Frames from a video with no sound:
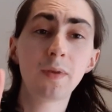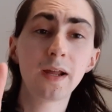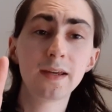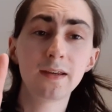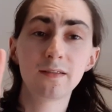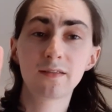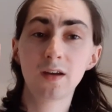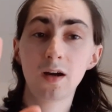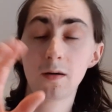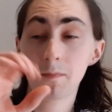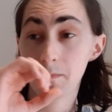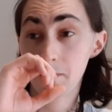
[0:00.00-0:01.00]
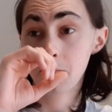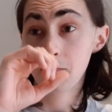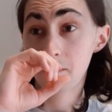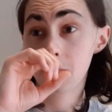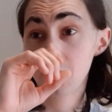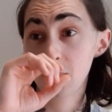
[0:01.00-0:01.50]
plays
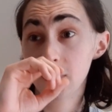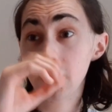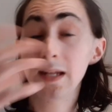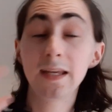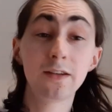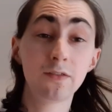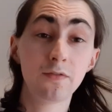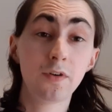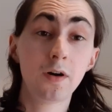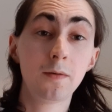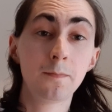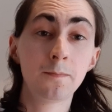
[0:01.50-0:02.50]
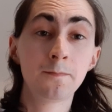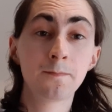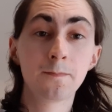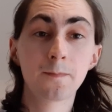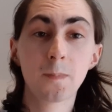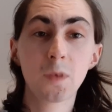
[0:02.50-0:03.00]
the lead of
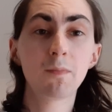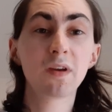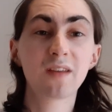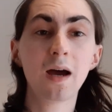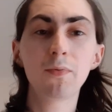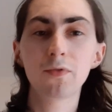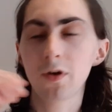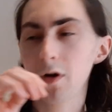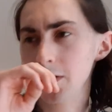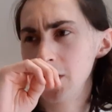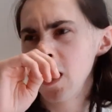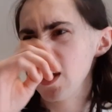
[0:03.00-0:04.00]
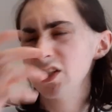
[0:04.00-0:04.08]
Miss Appleyard.